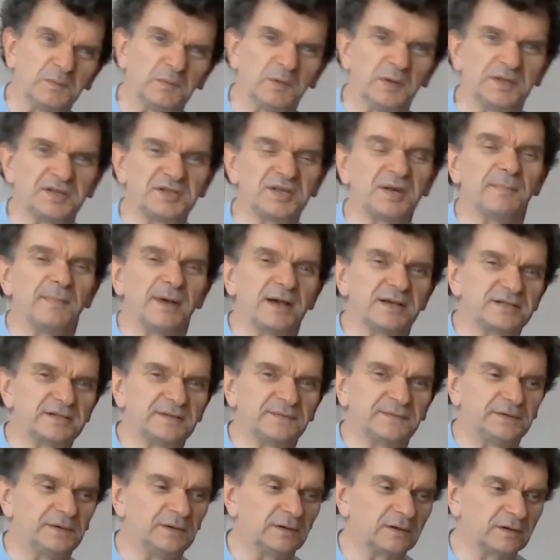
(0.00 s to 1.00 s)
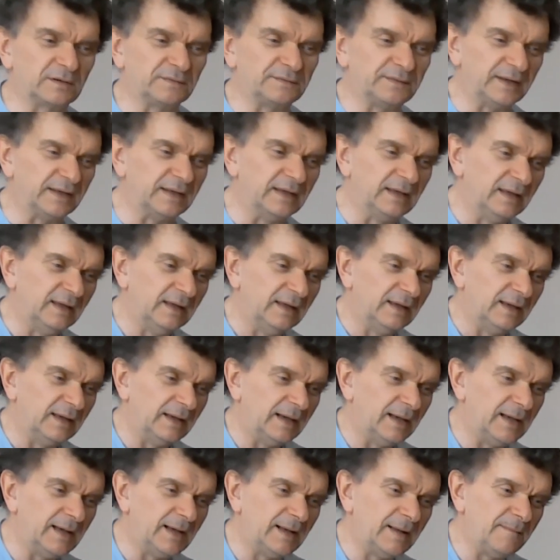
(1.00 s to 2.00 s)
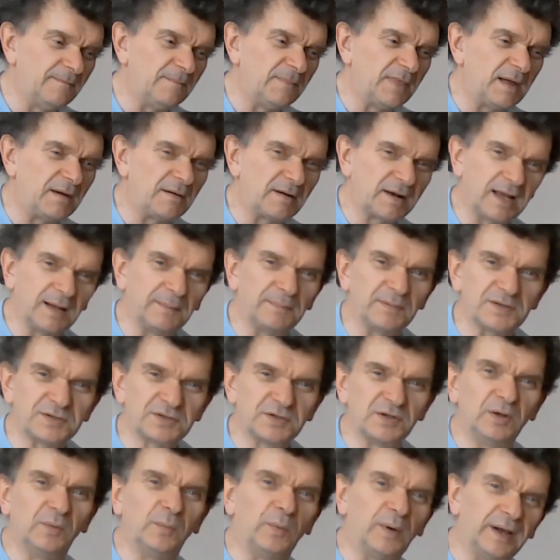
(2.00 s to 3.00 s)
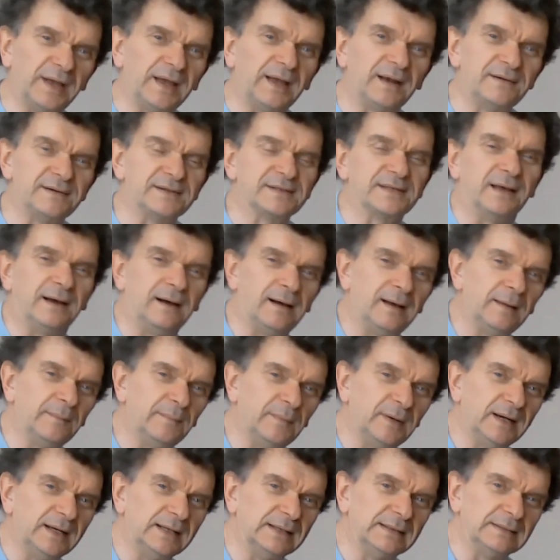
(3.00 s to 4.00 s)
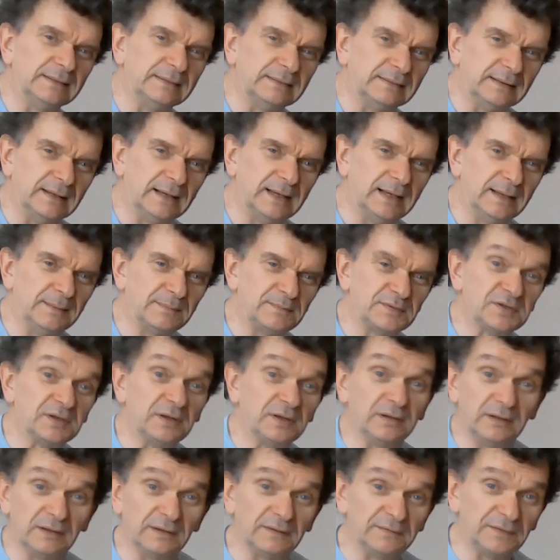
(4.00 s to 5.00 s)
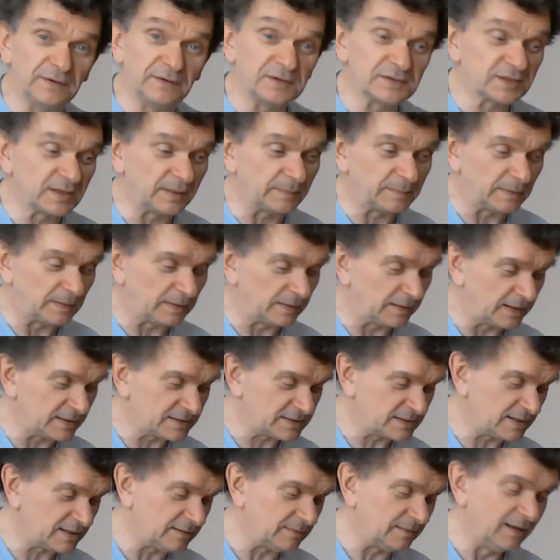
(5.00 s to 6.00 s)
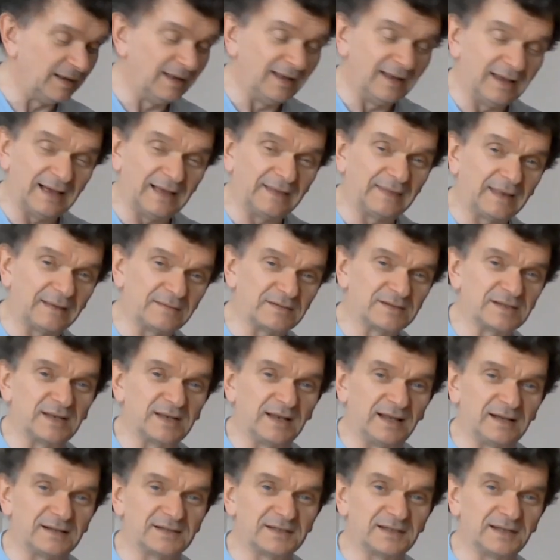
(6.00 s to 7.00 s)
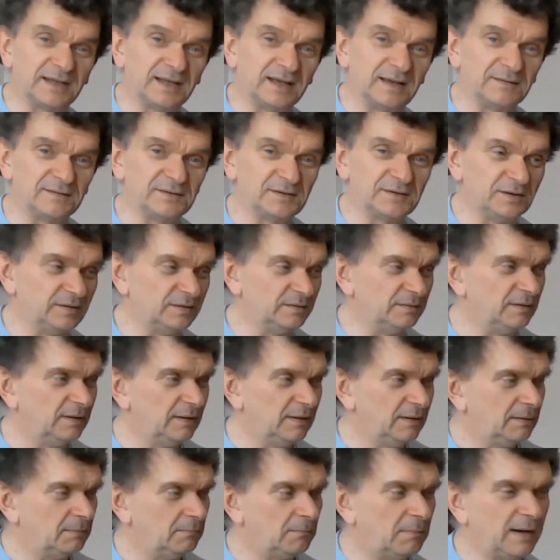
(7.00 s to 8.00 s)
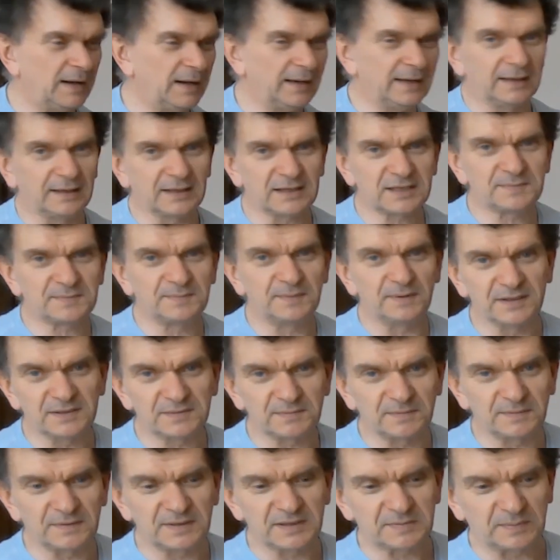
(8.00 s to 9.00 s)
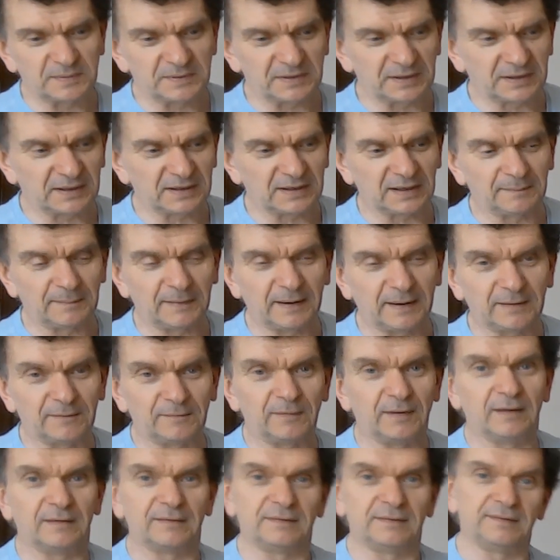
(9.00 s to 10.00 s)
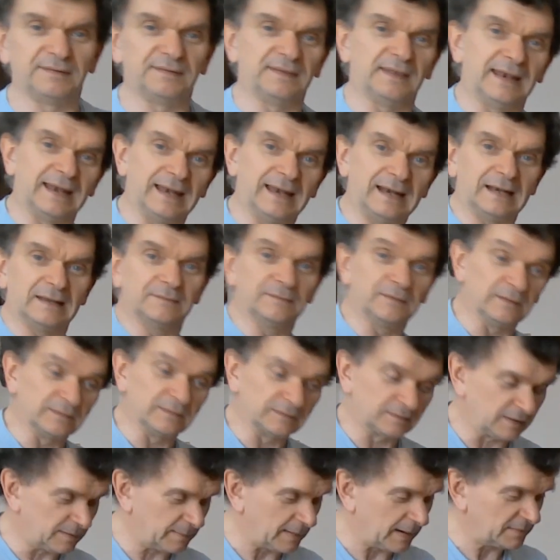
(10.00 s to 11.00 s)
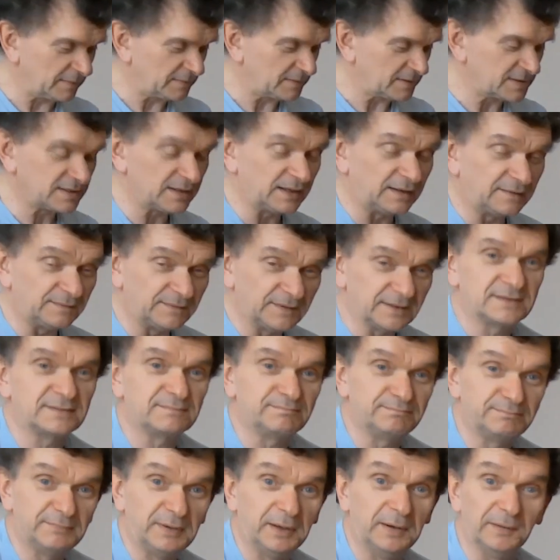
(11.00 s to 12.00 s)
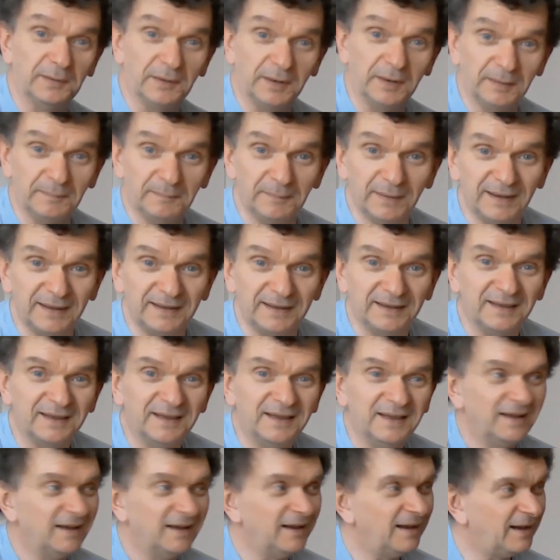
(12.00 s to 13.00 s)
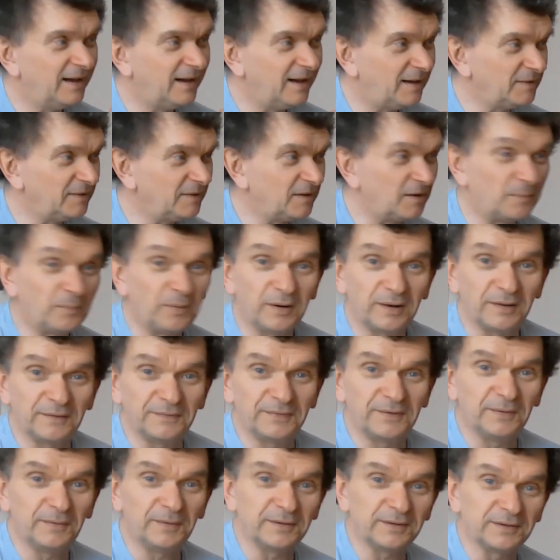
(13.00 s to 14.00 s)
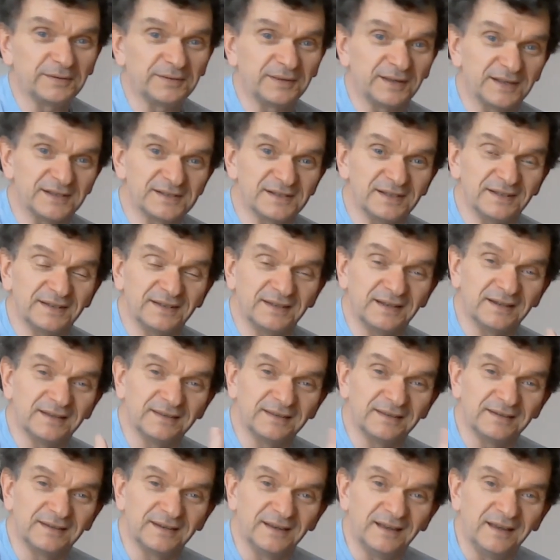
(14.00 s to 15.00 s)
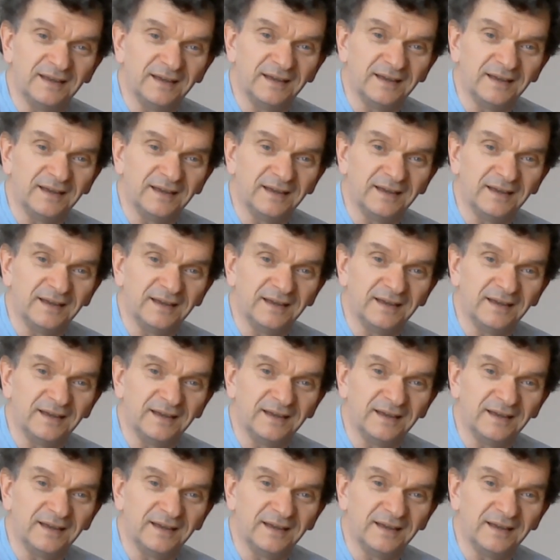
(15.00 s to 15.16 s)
with some astrophotography. There are a couple of schoolboy errors that I made, certainly on the first couple of nights out, and that was largely down to my inexperience with this particular mount rather than any fault of the mount itself. It's purely me, and there are probably a few other things in there that